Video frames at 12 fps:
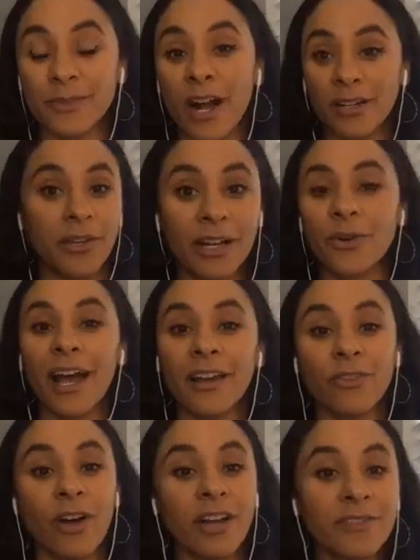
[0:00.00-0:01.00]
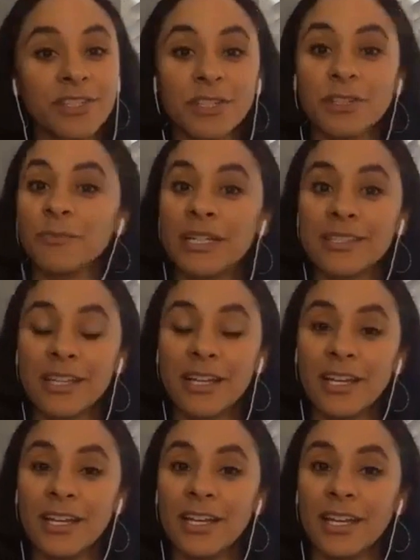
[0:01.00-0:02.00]
So I had a lot of achievements
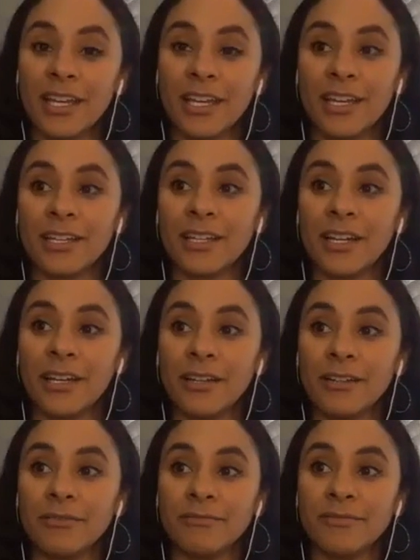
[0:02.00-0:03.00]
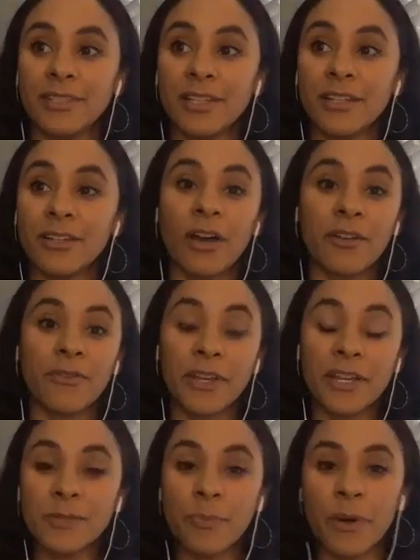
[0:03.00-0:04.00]
and I did a lot of
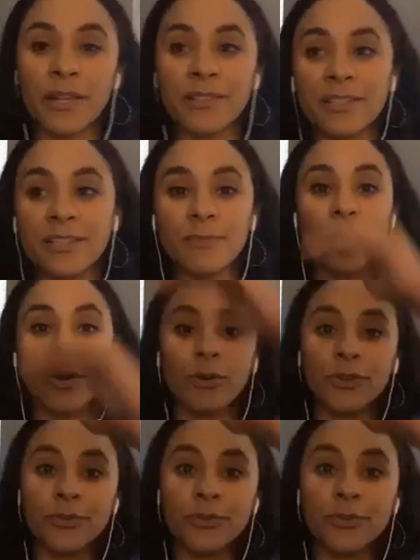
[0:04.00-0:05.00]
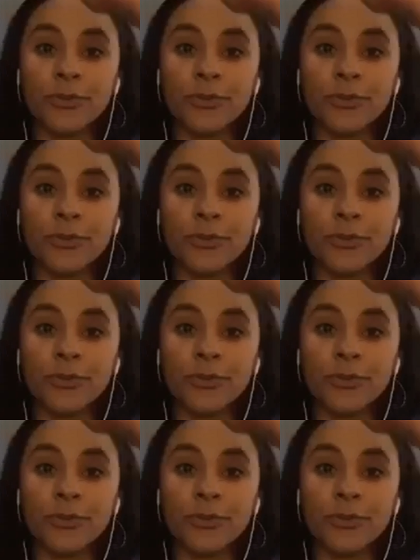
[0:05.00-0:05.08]
things, but since my goals